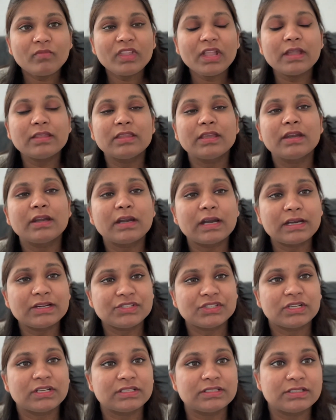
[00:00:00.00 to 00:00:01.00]
There are
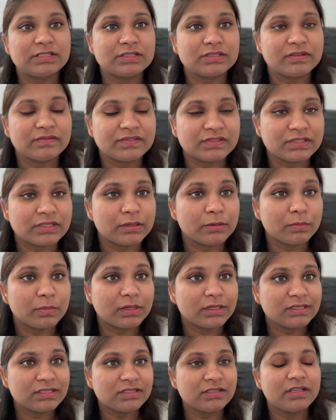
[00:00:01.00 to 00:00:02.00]
chances of
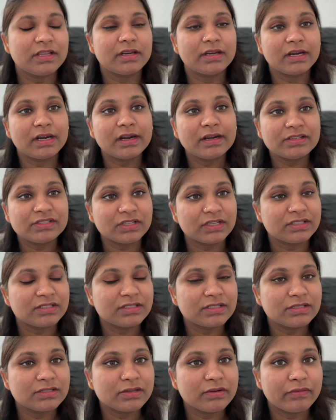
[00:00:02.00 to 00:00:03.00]
stillbirths, there are
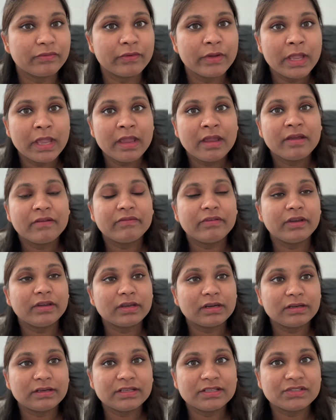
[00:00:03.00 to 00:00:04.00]
chances of
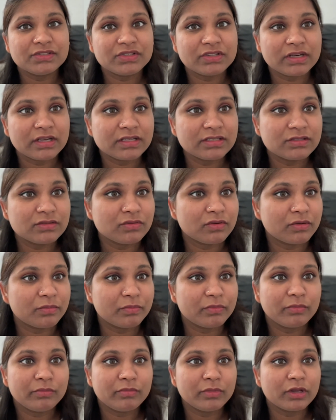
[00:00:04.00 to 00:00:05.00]
fetal distress or
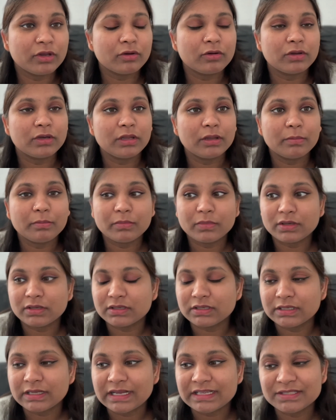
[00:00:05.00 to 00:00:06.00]

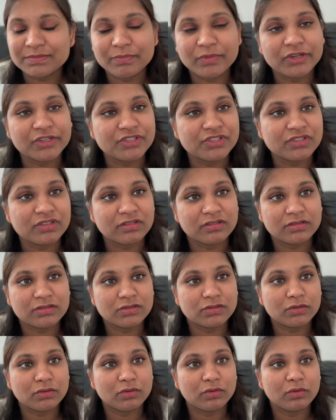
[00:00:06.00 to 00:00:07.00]
meconium aspiration.
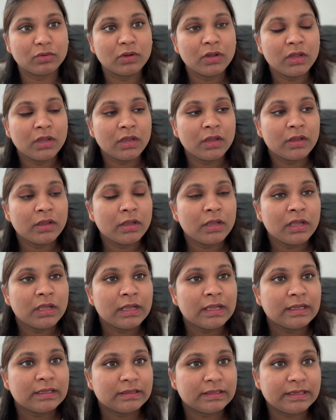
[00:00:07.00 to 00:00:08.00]
So
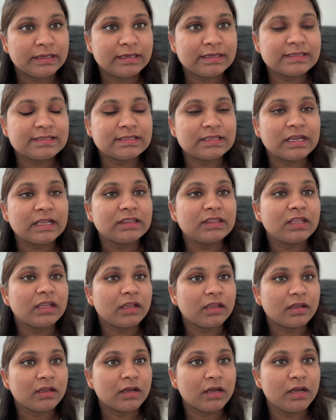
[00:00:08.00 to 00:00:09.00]
there is
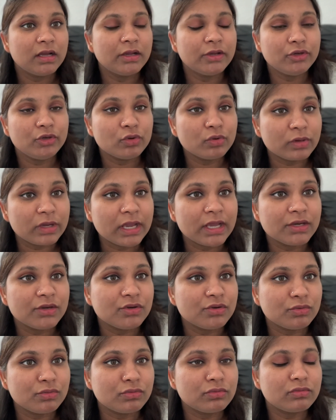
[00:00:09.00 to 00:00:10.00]
nothing you
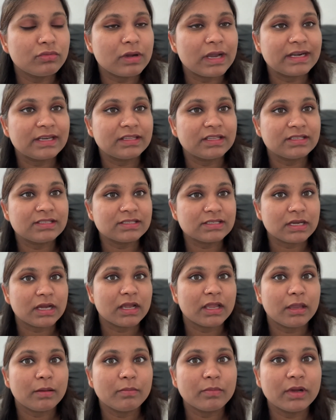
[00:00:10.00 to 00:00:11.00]
can do at this
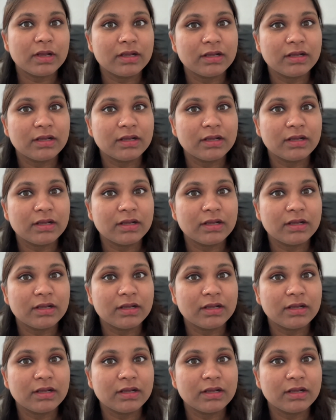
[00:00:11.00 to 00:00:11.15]
time.